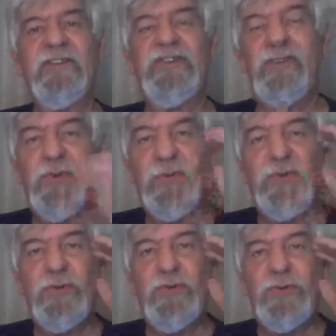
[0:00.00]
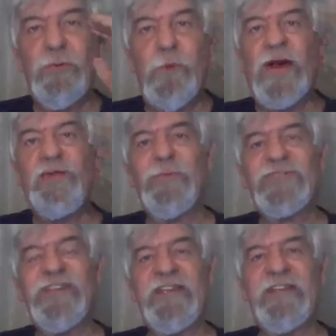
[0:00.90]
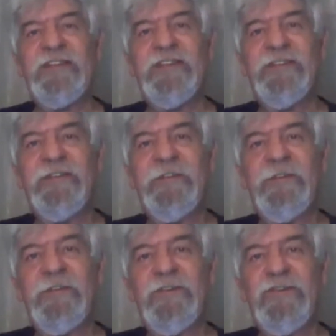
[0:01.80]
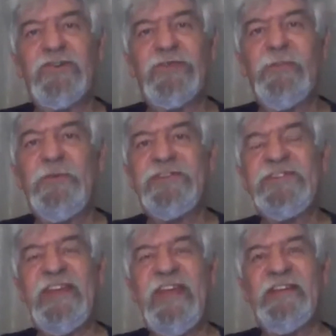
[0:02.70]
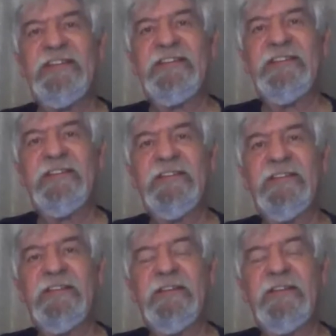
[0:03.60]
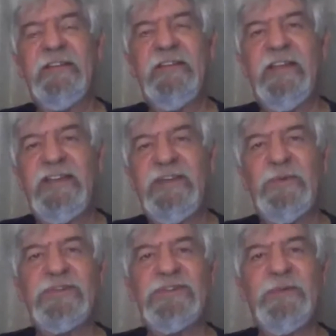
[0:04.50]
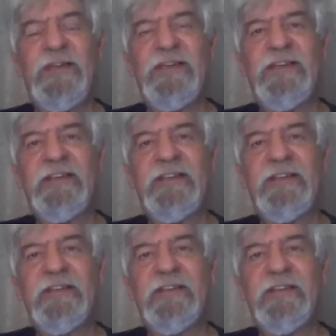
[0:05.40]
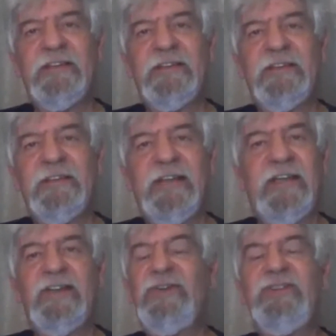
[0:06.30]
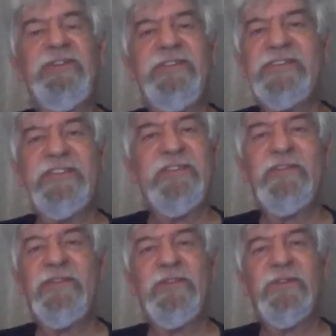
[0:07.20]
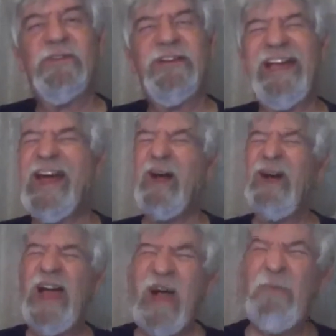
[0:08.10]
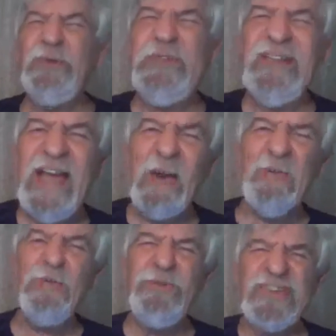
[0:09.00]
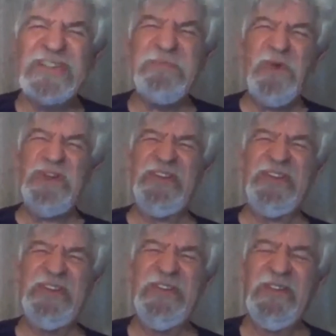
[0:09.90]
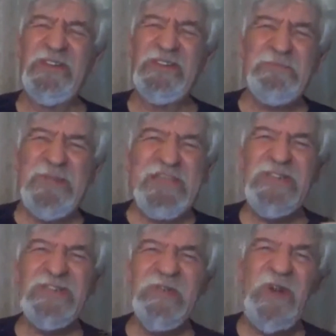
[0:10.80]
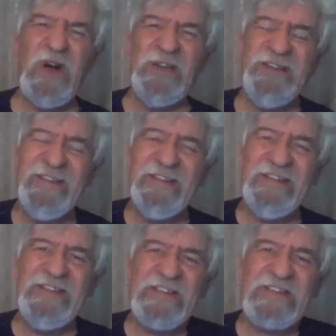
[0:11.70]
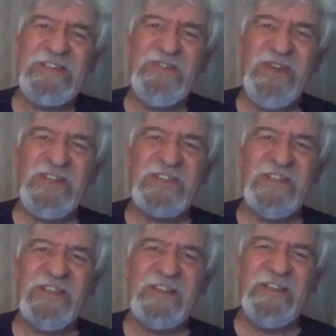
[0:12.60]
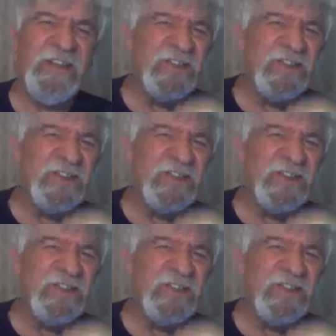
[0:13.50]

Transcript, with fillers: Your, your mind was taken, your spirit sagged, and you walked away. And I couldn't receive you. How, how would we how would we respond speaking to God in a situation like that?